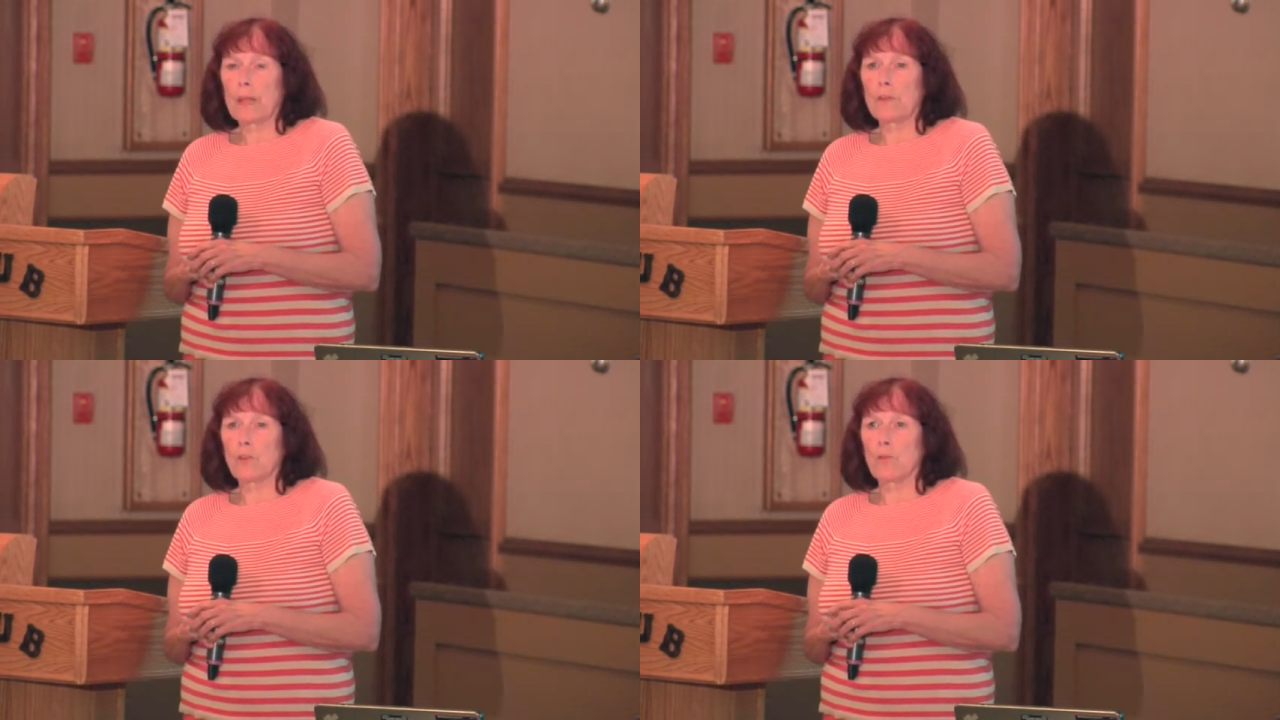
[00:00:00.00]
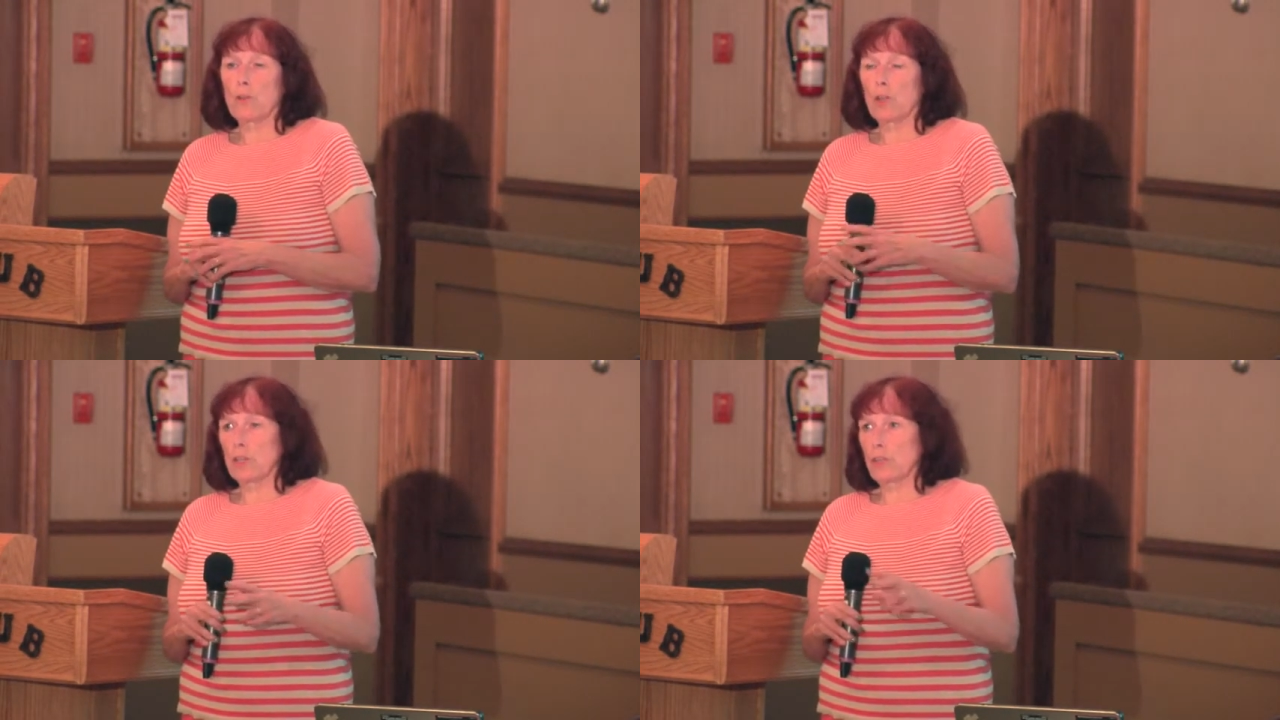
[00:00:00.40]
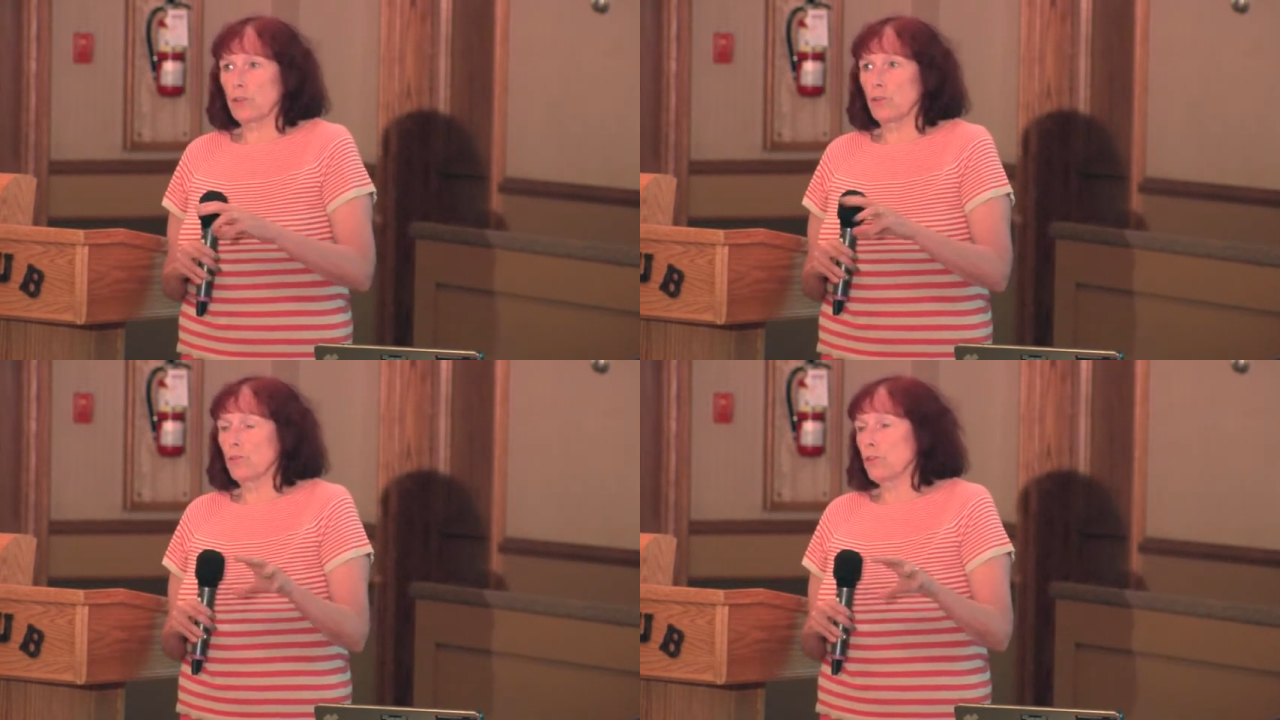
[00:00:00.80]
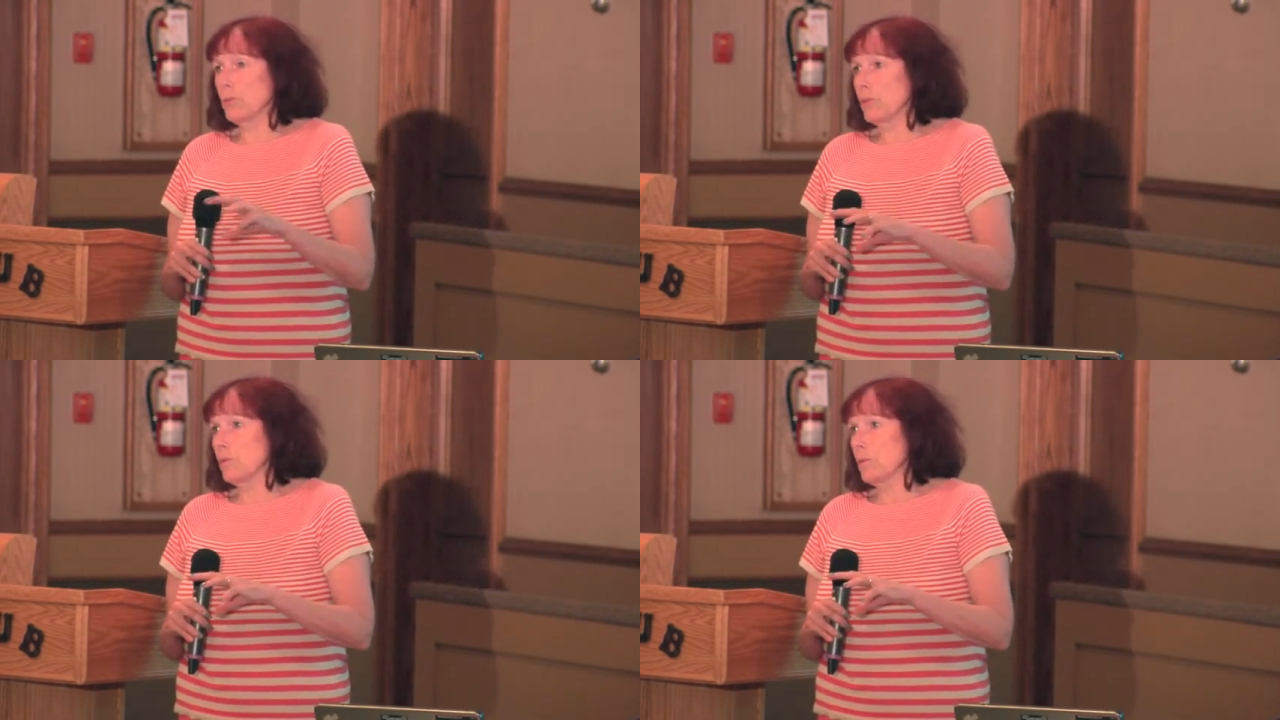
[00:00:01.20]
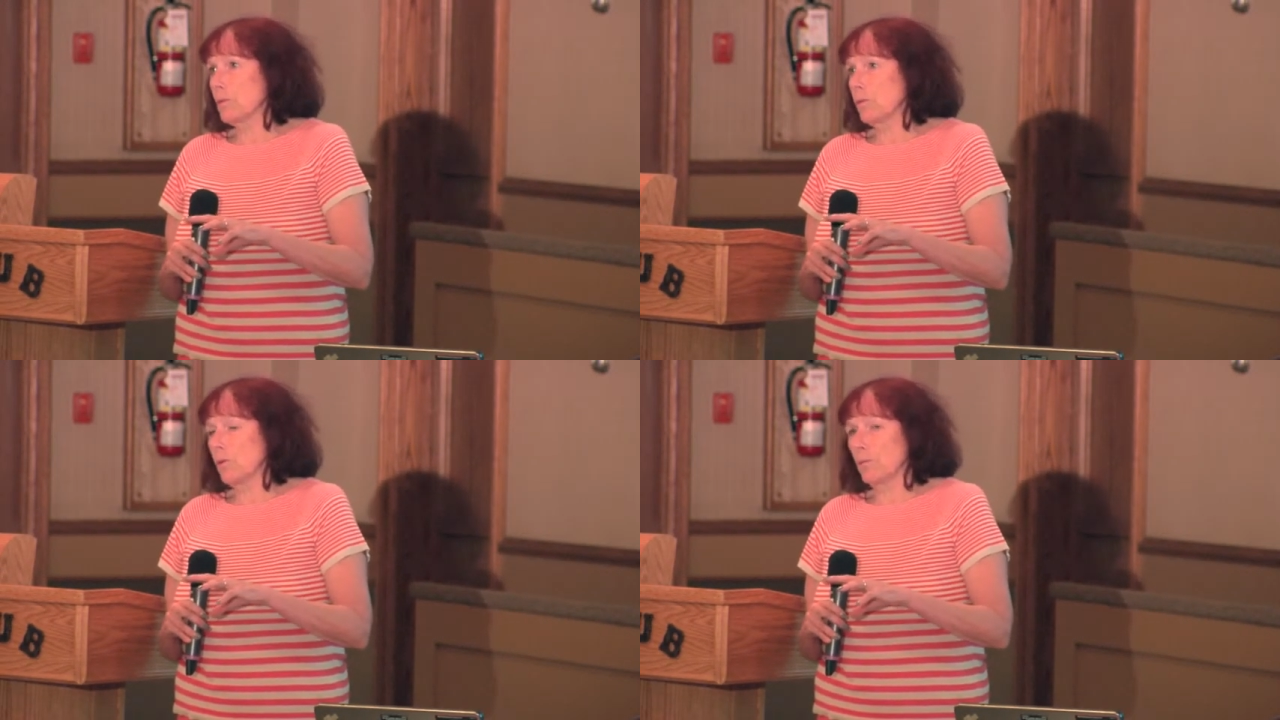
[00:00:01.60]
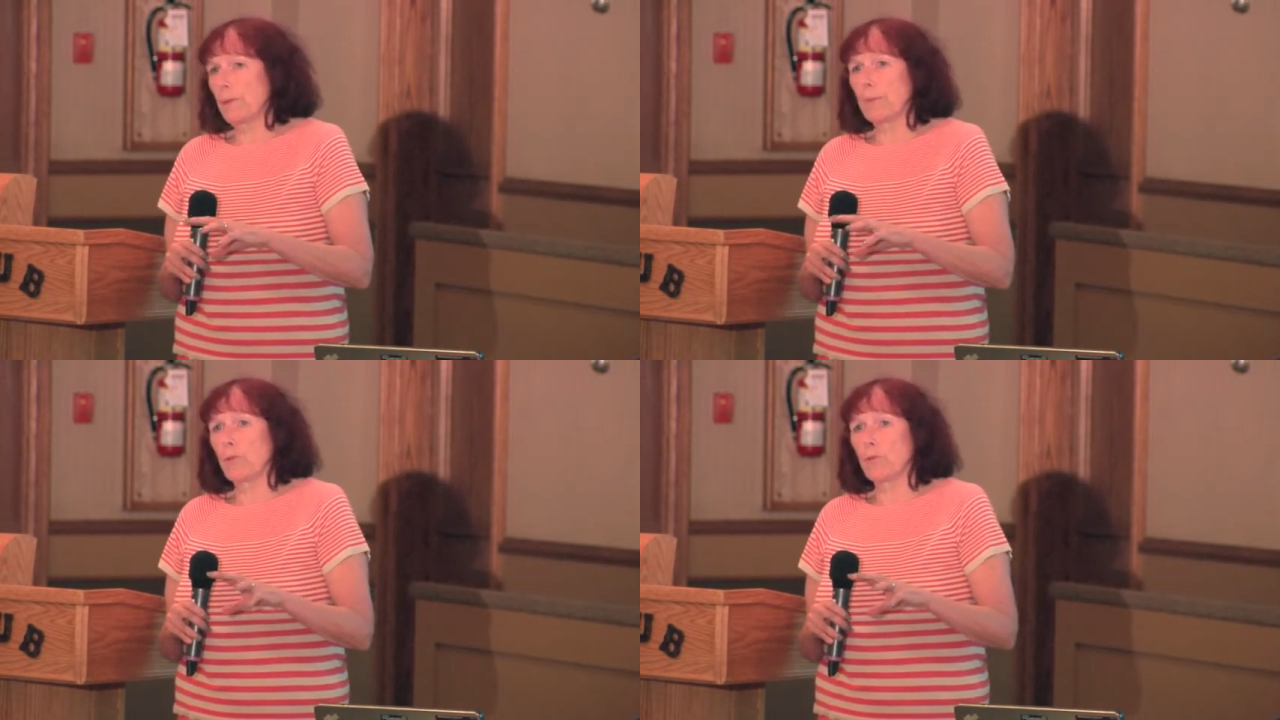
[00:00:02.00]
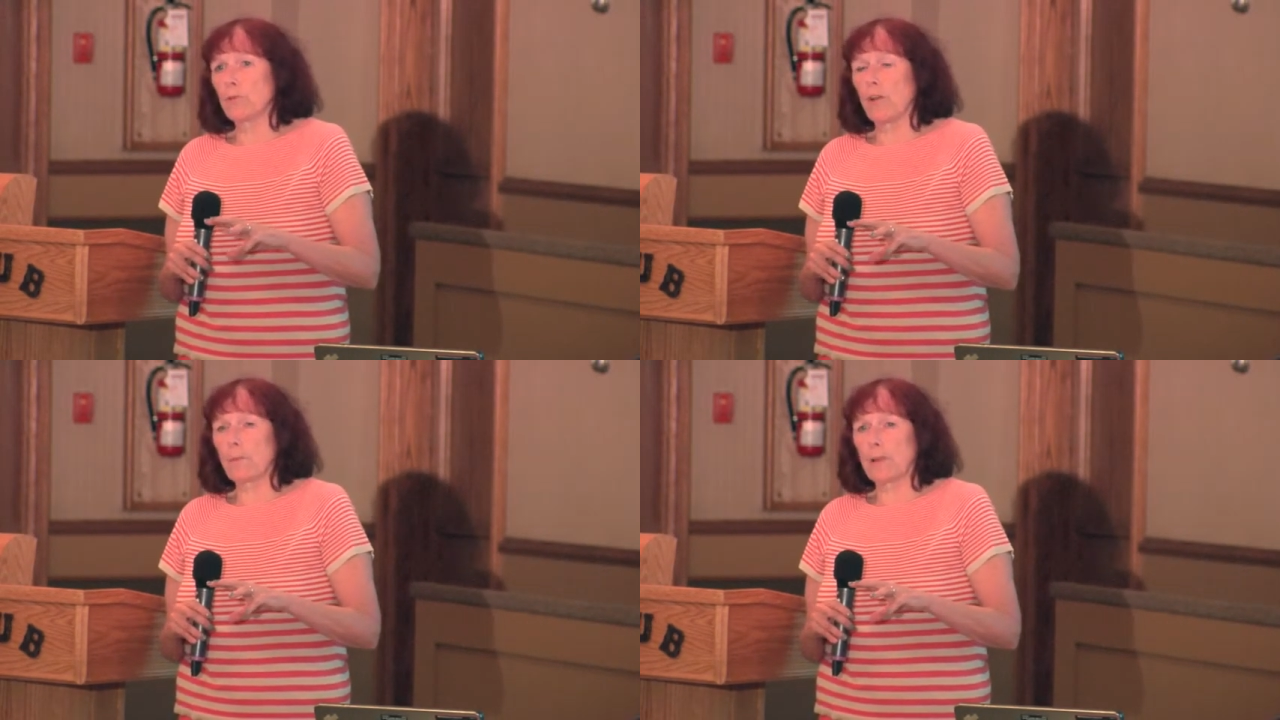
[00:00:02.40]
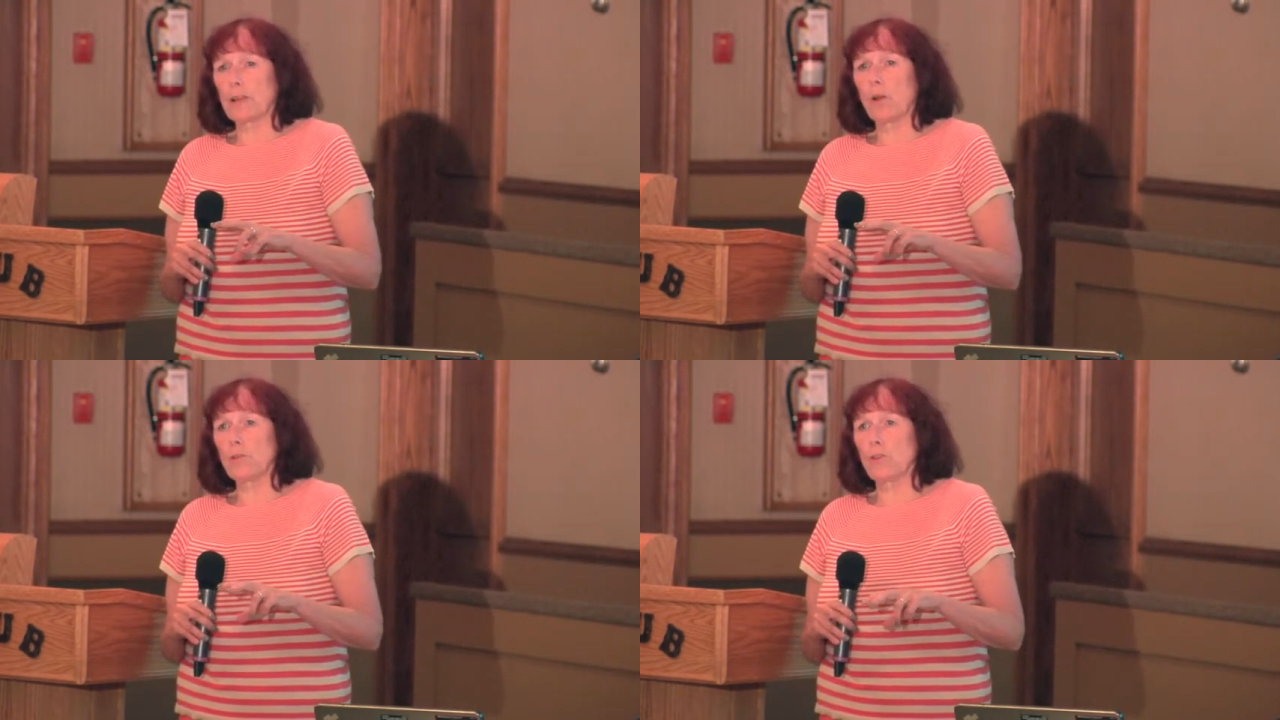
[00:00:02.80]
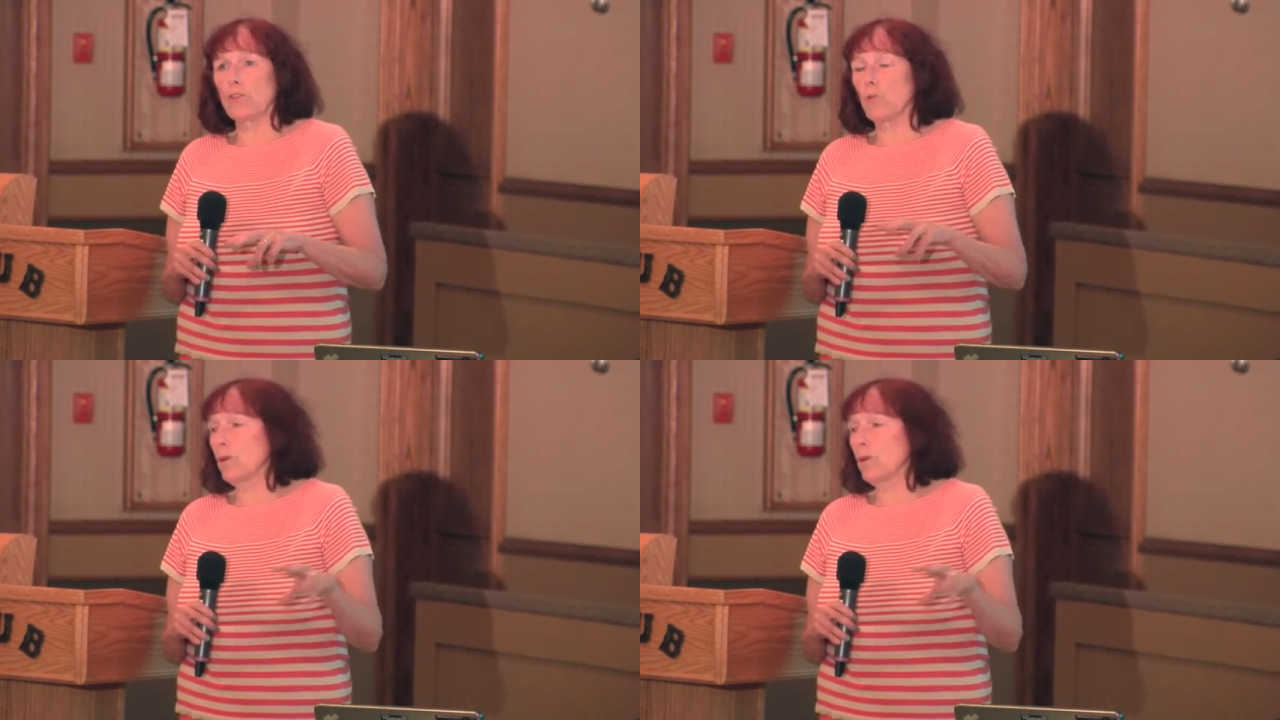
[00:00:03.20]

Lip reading: And so if we look at the two groups of people who develop psychosis, the